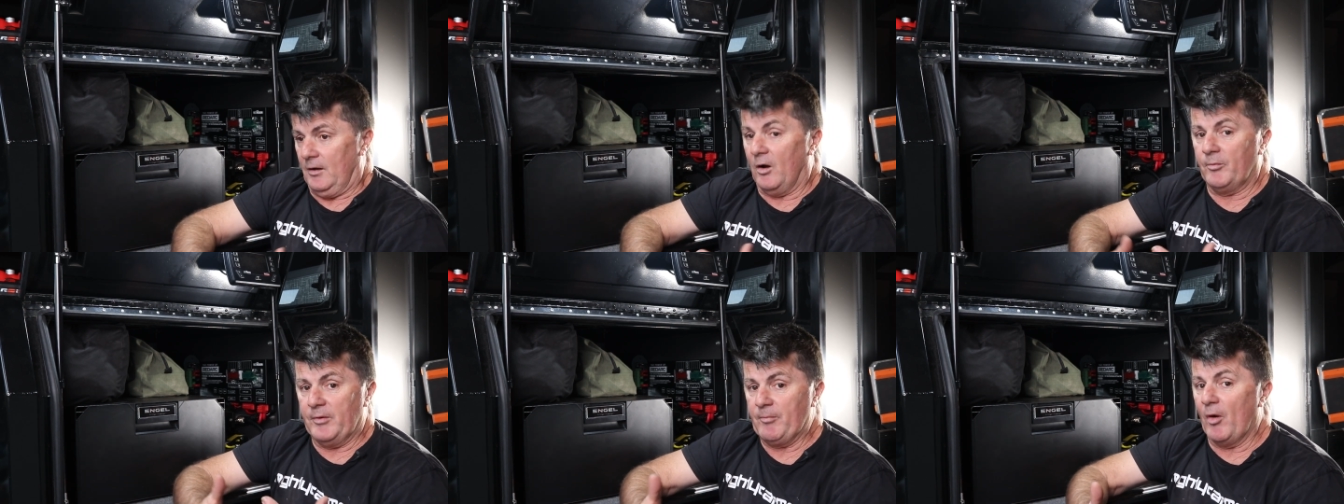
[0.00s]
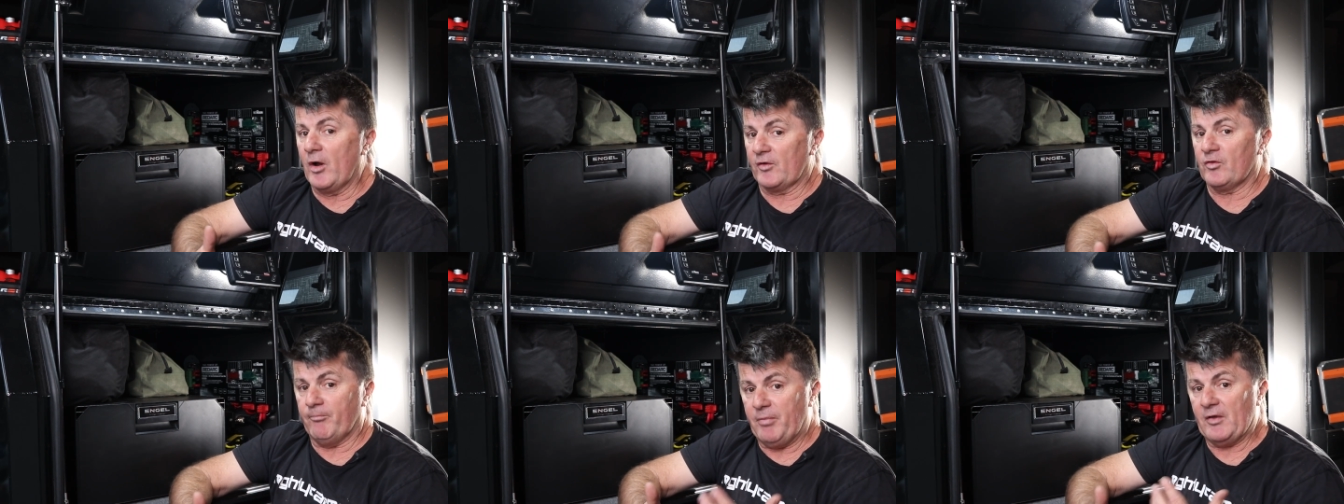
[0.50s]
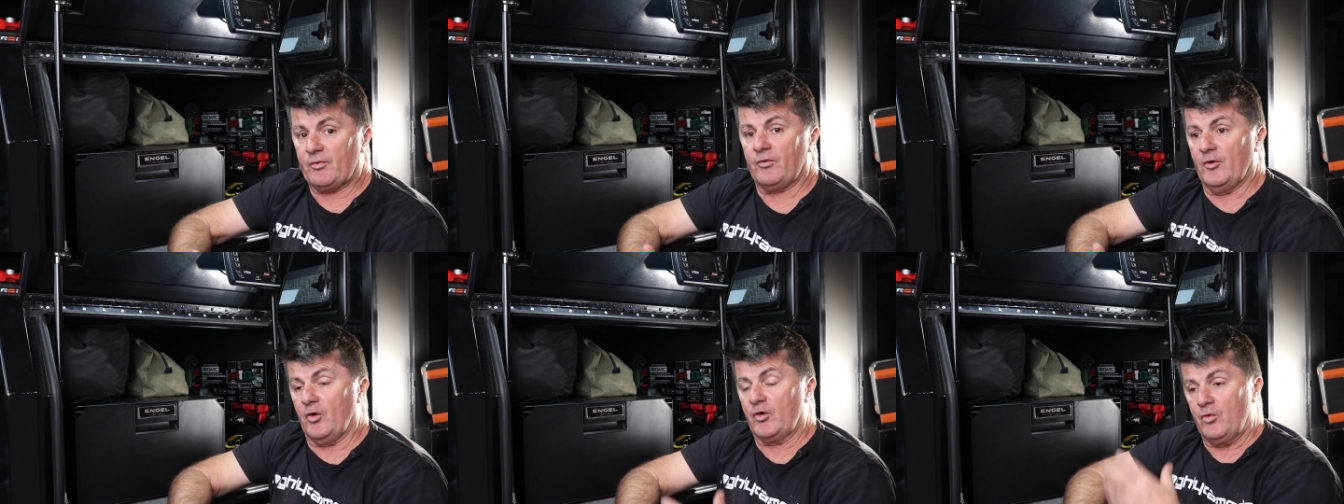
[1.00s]
I'd be buying the best
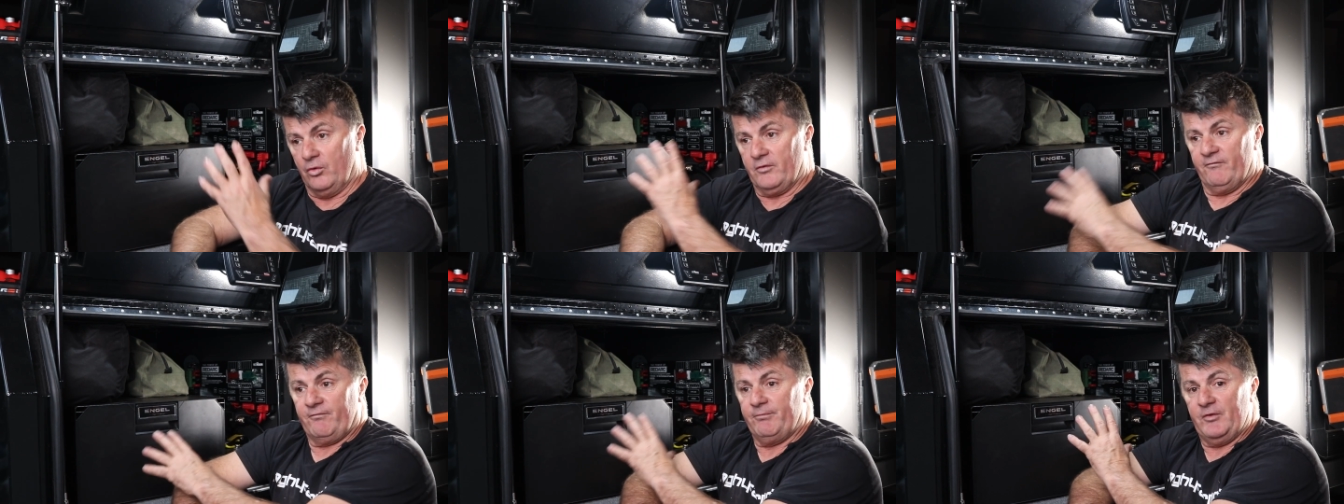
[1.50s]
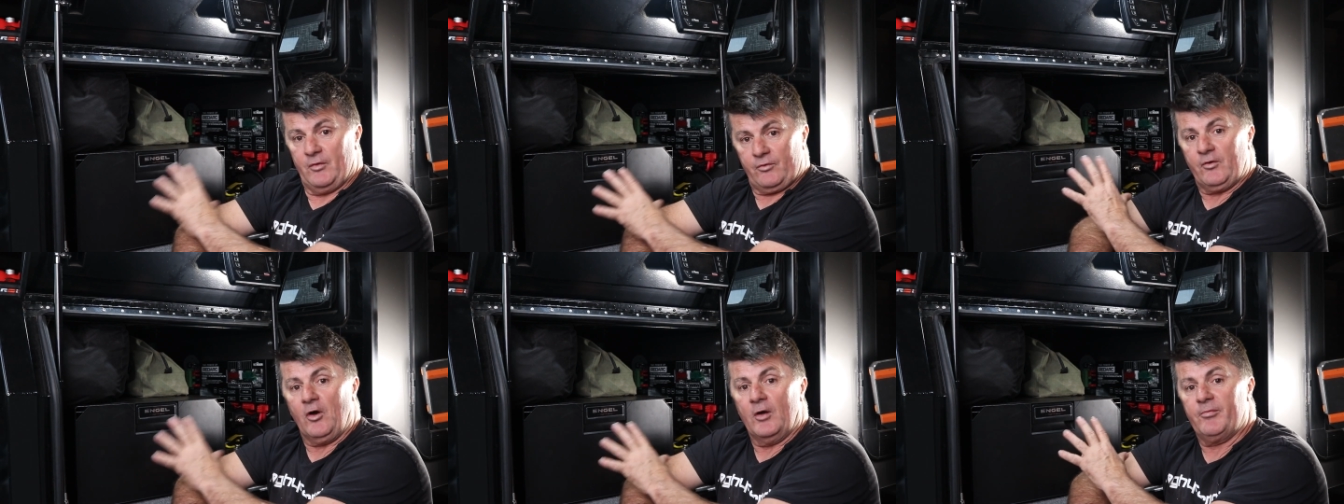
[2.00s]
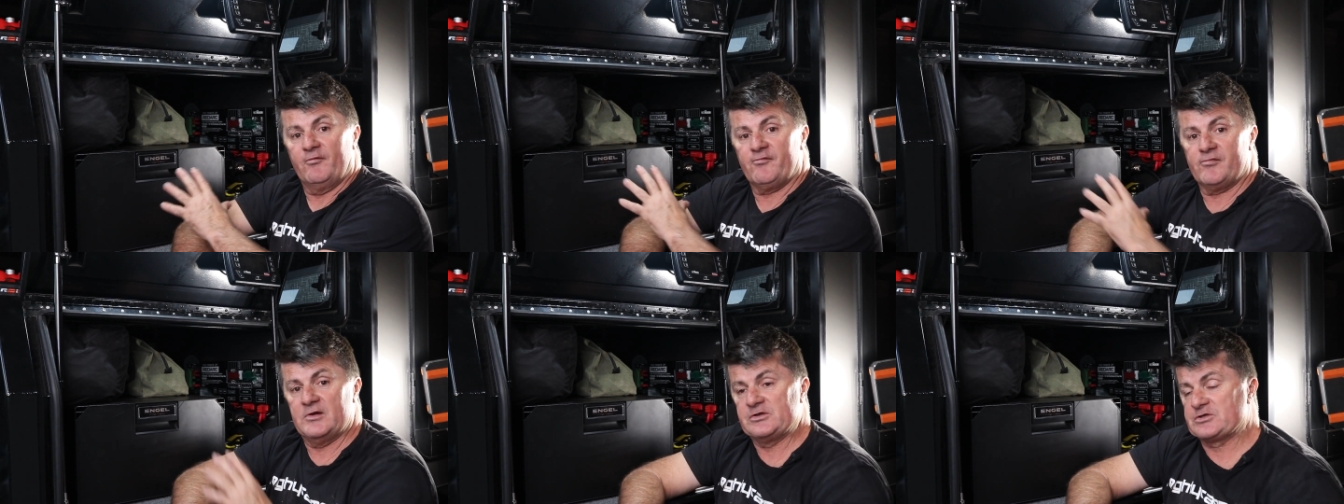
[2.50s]
that I could of this type of
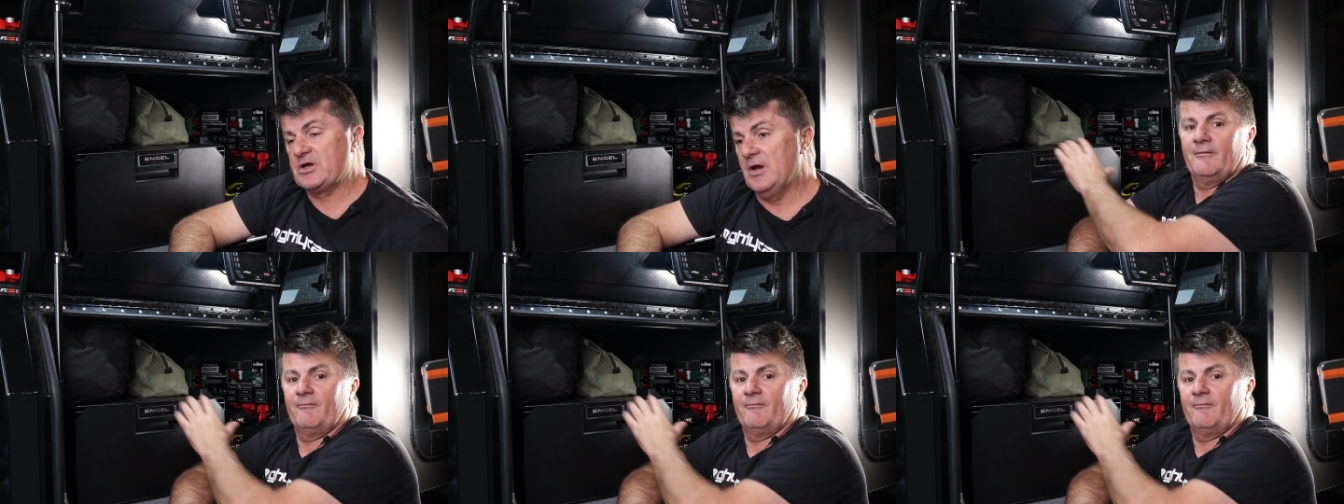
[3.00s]
fridge.